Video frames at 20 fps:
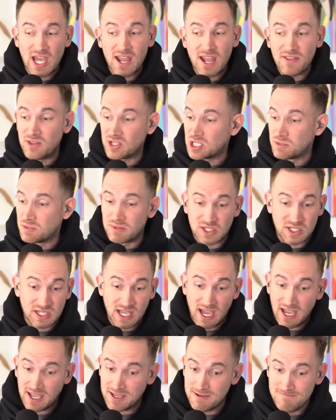this is a
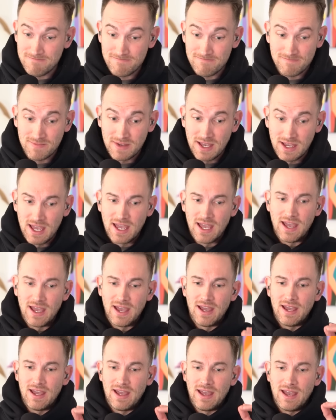mistake.
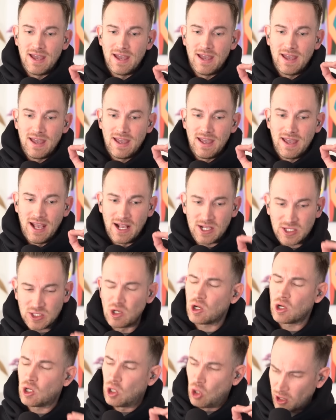It's
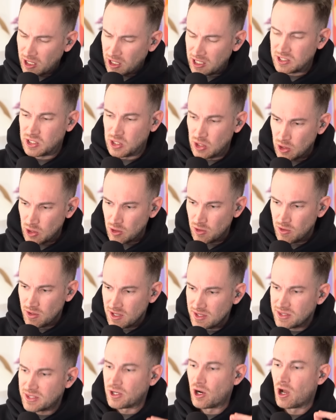not clocking to you
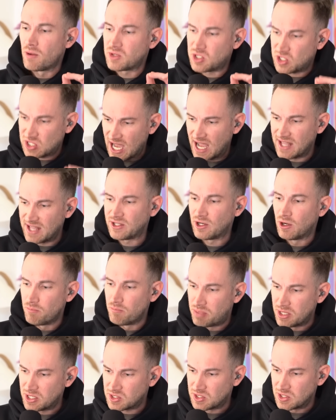that I'm standing on
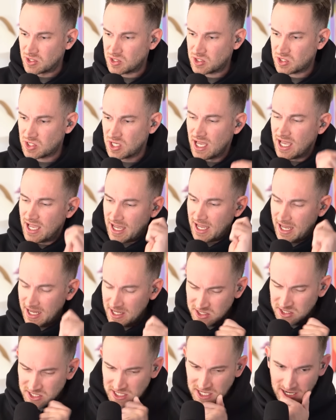business.
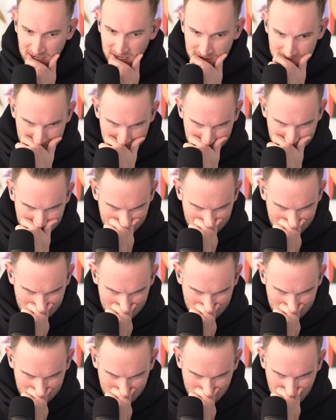India
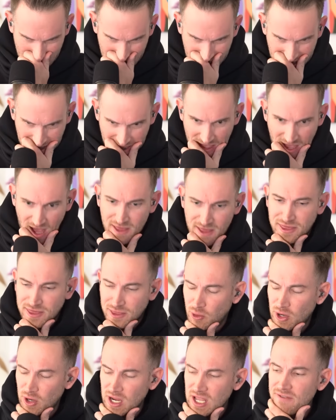are
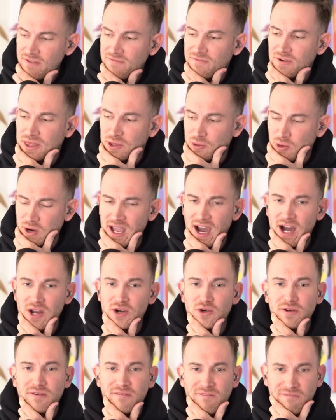3 for
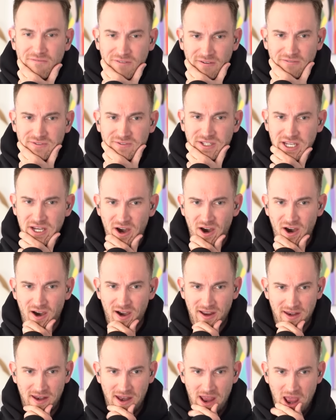
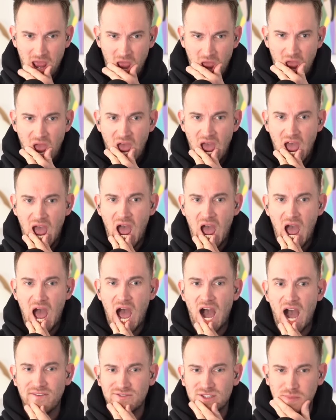359
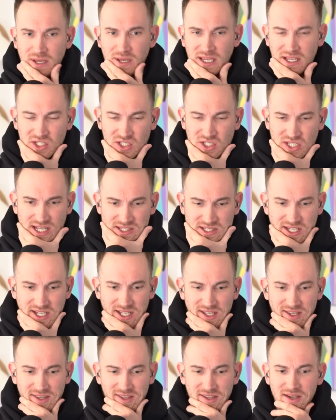after being sent
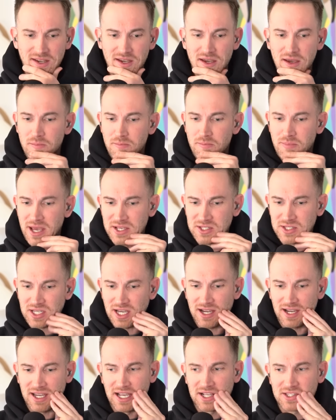in.
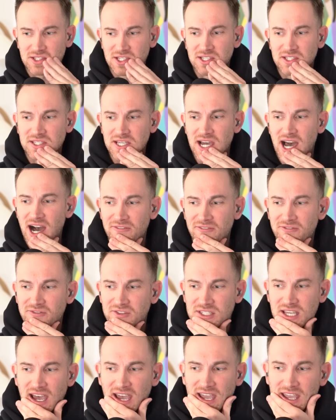Pezza, it's a tough
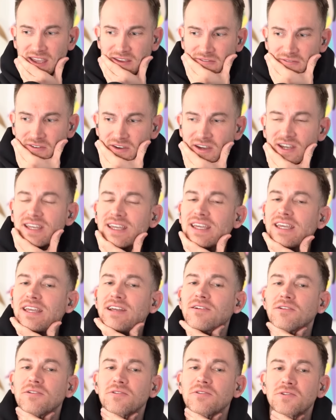day for
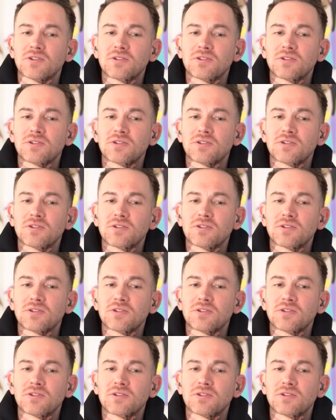England.